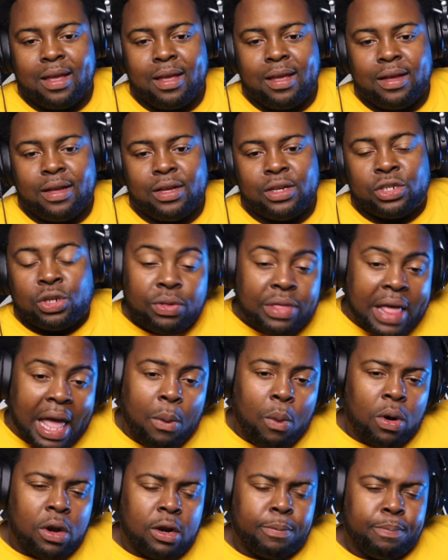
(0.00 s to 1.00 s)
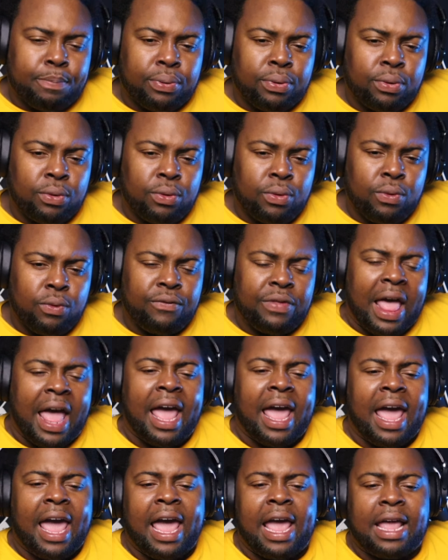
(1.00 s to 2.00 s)
So they want to prove that,
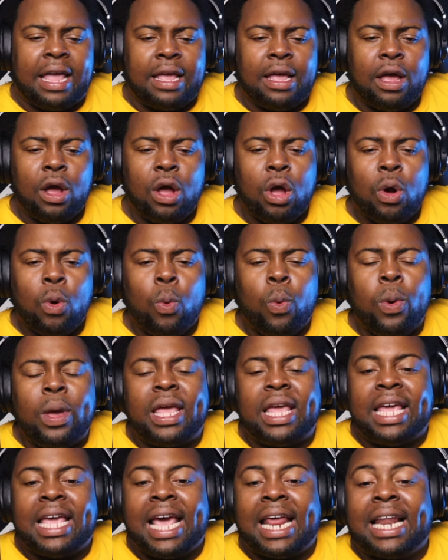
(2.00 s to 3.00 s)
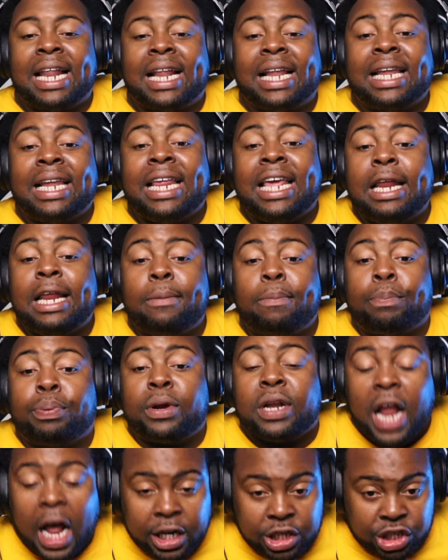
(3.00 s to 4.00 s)
hey, we can get elite
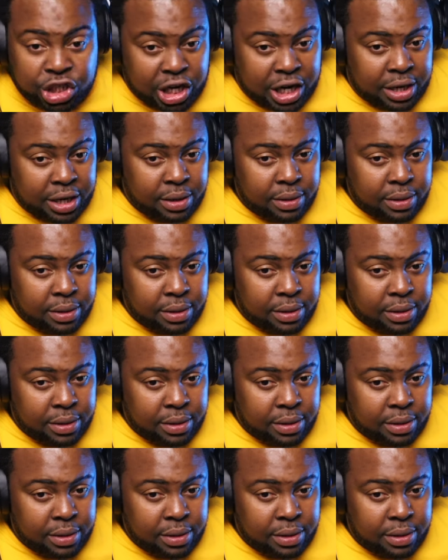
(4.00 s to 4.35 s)
production